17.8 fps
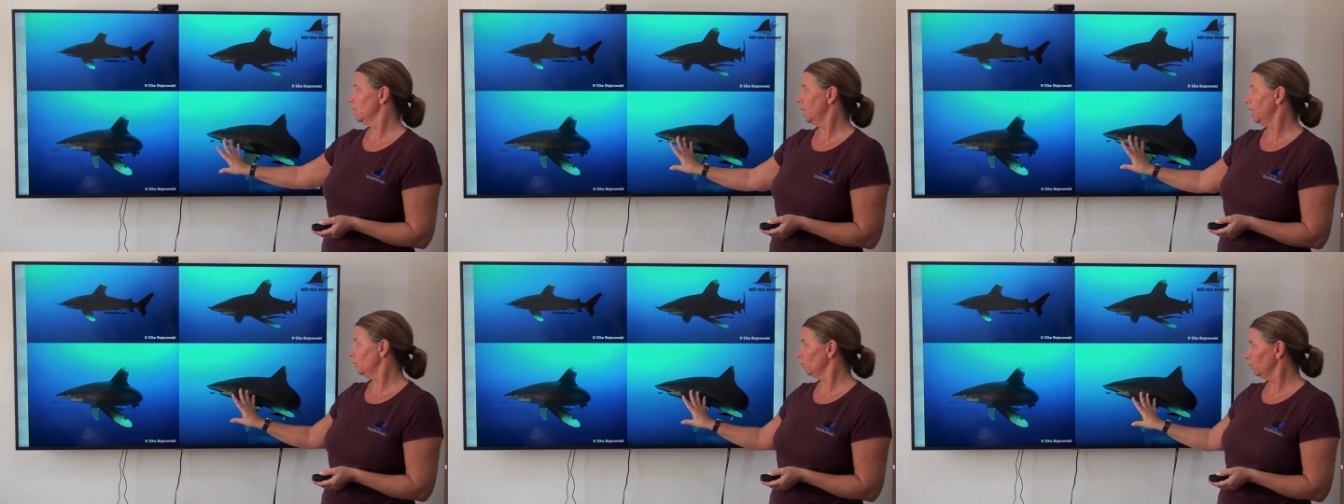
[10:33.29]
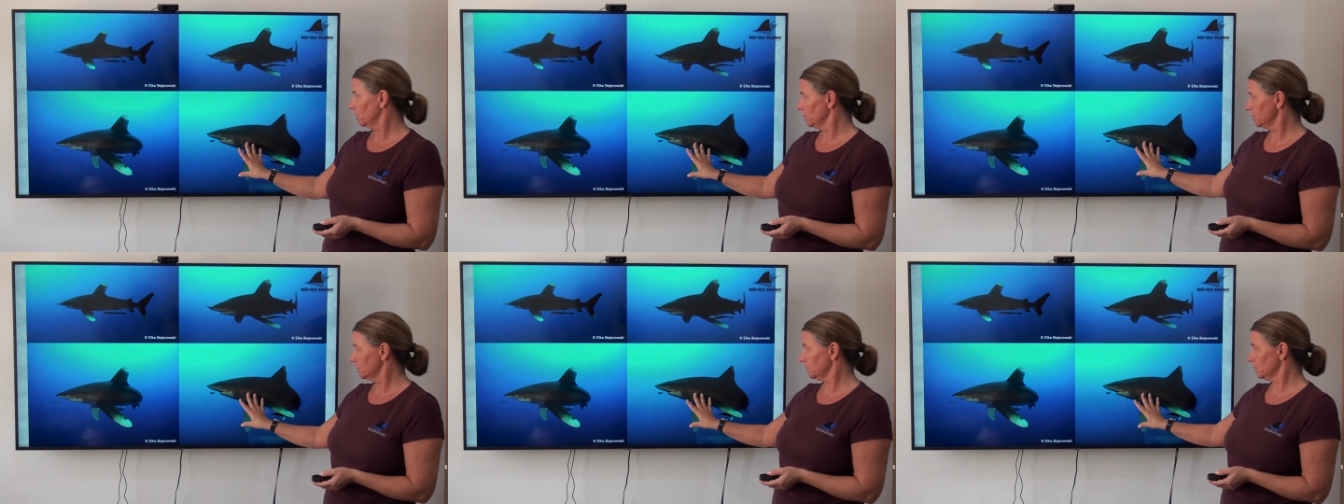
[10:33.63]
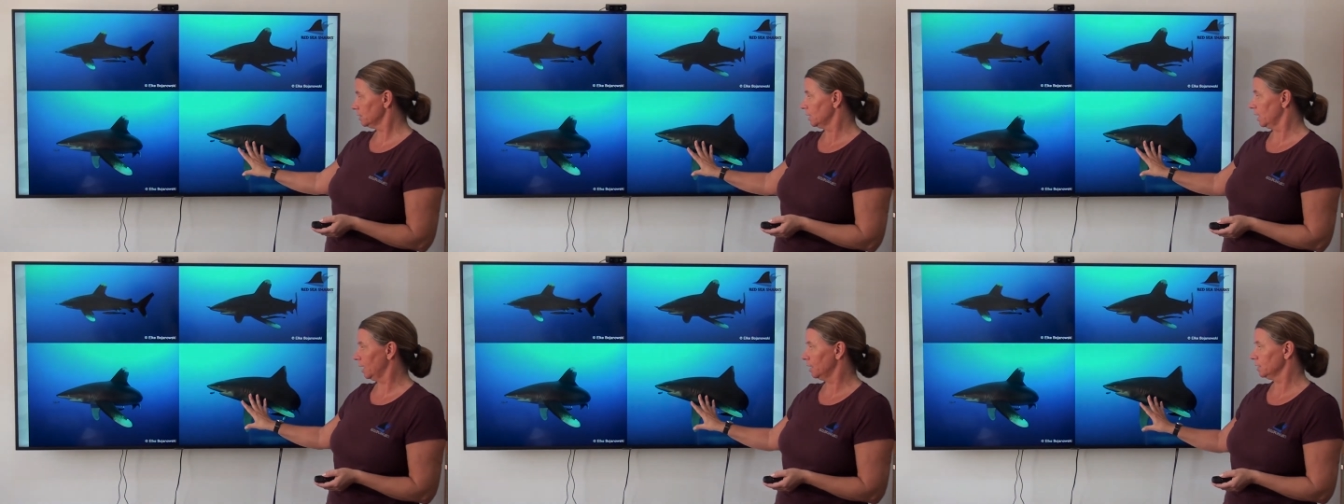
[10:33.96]
And once
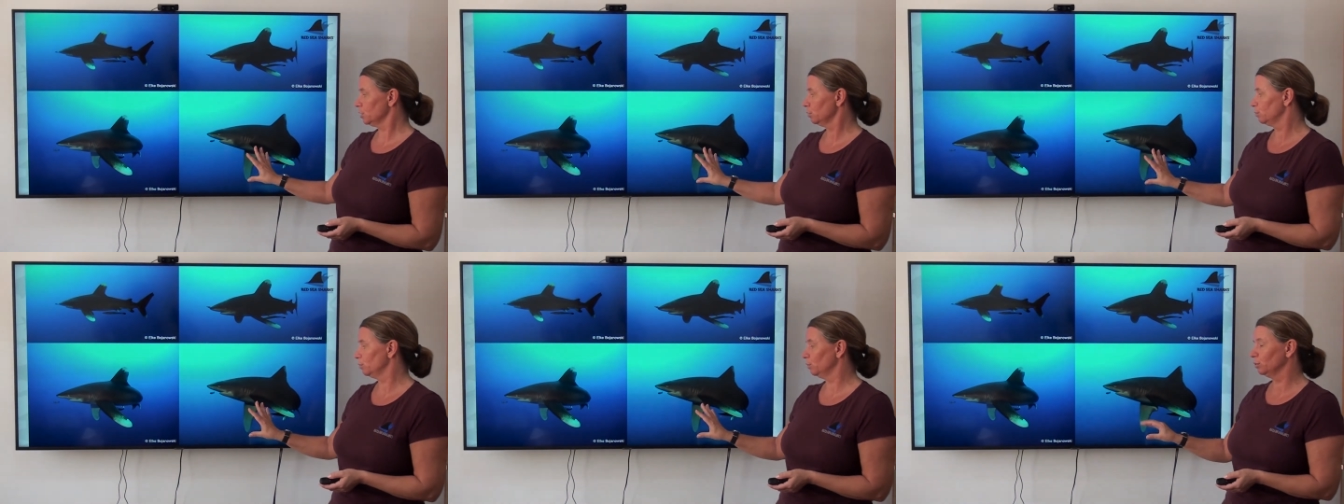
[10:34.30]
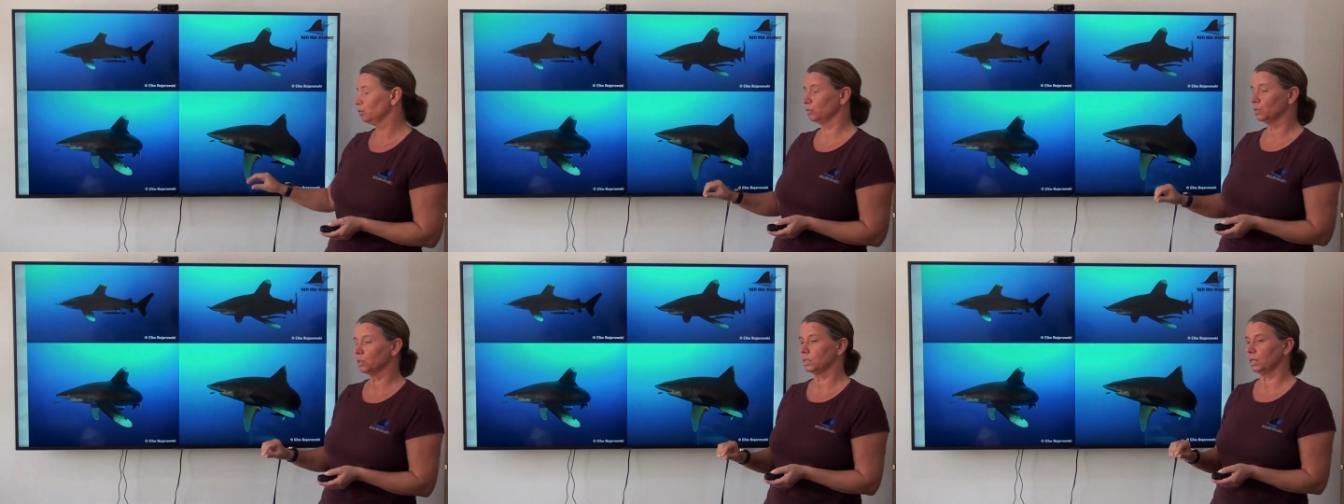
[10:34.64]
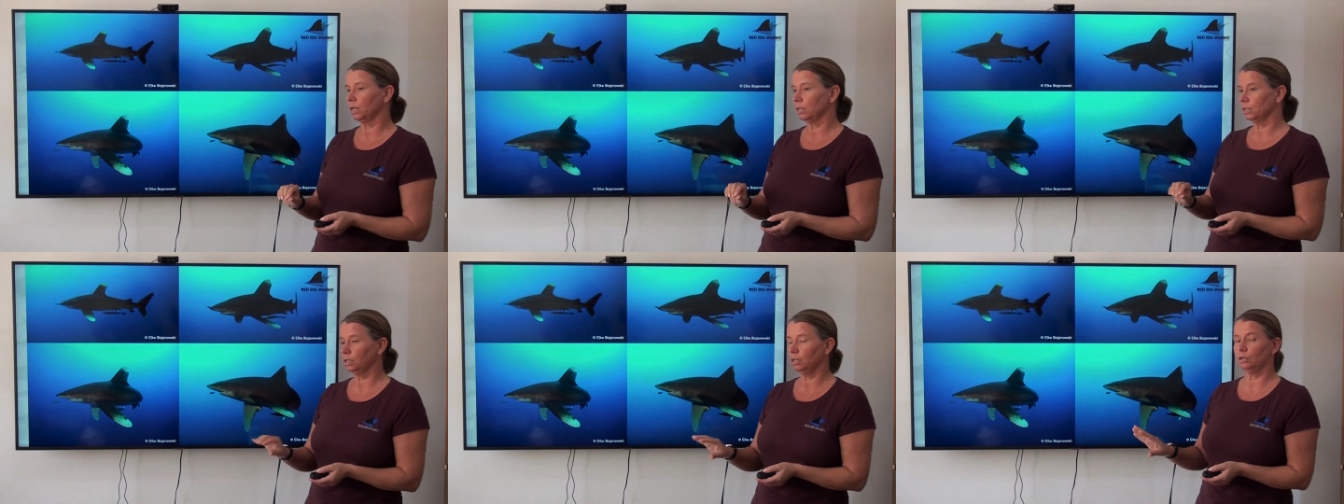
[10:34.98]
this last approach was
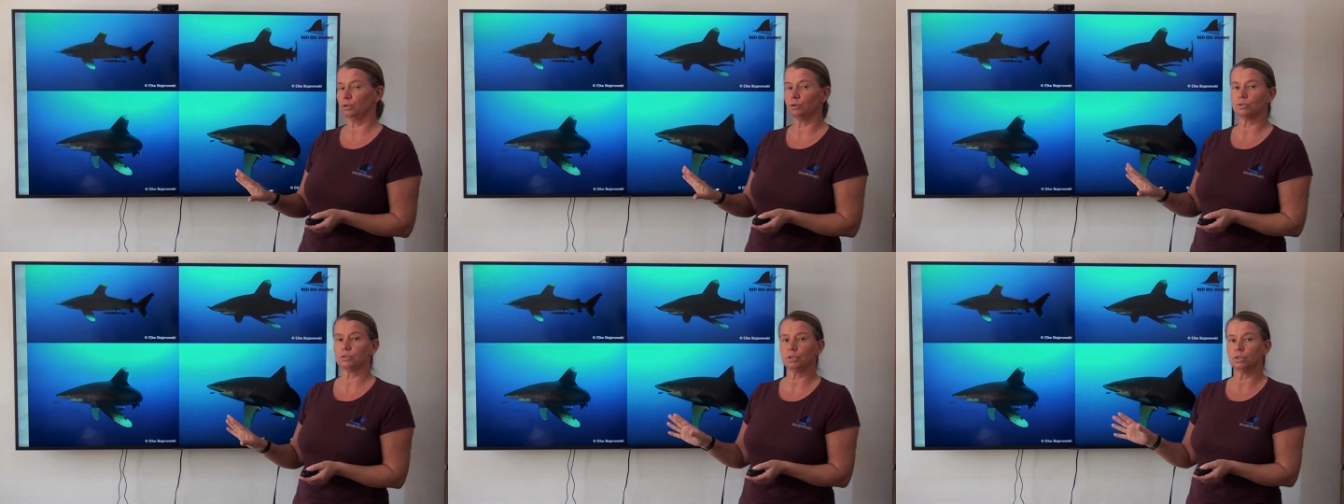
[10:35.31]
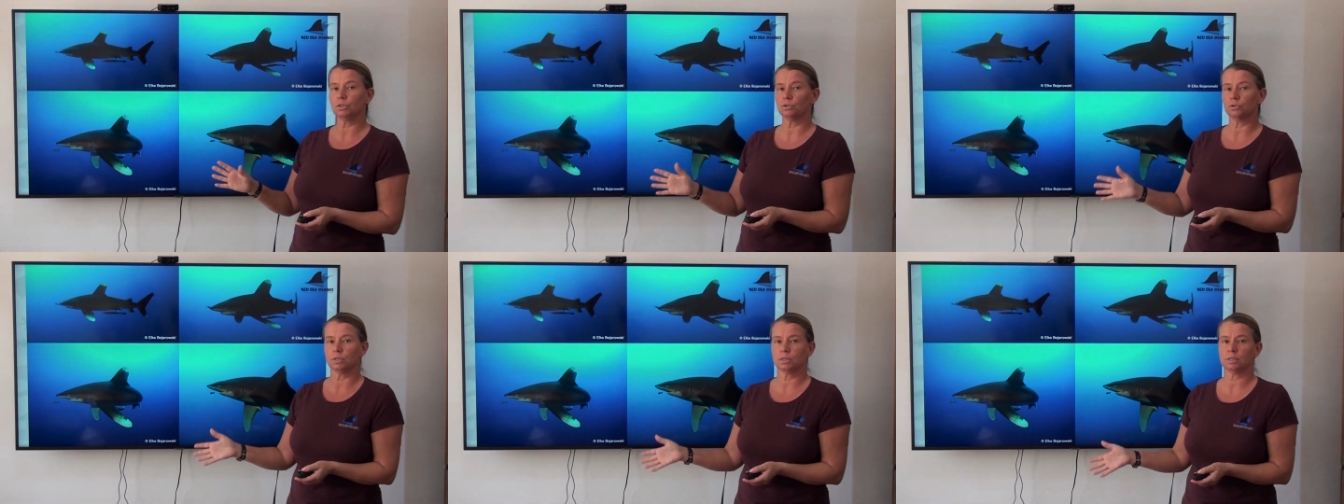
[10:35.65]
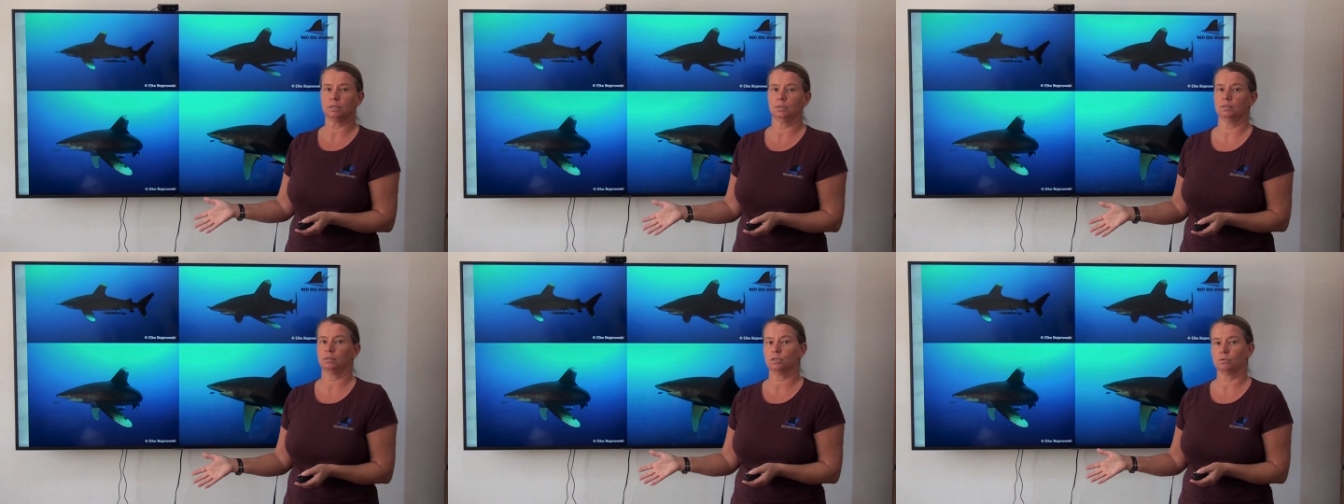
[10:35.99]
done, he lost
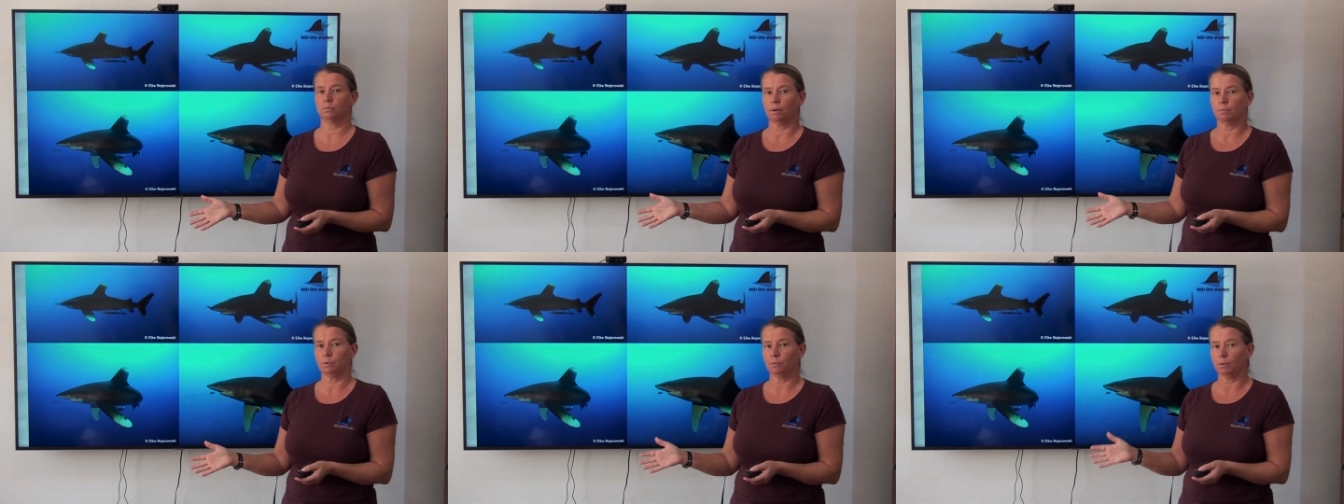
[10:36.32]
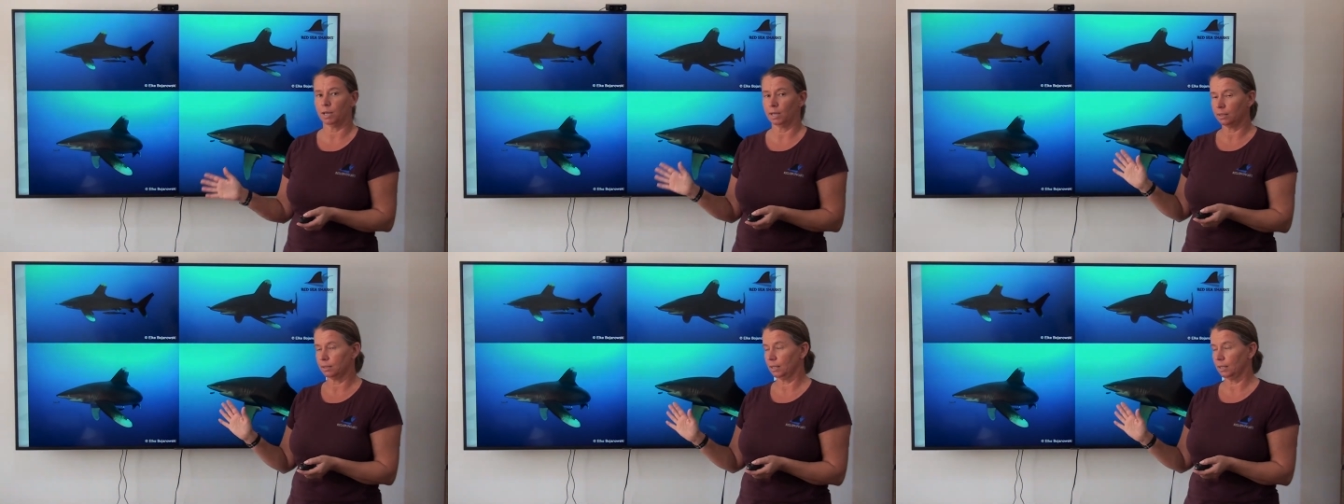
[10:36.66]
interest and swam away.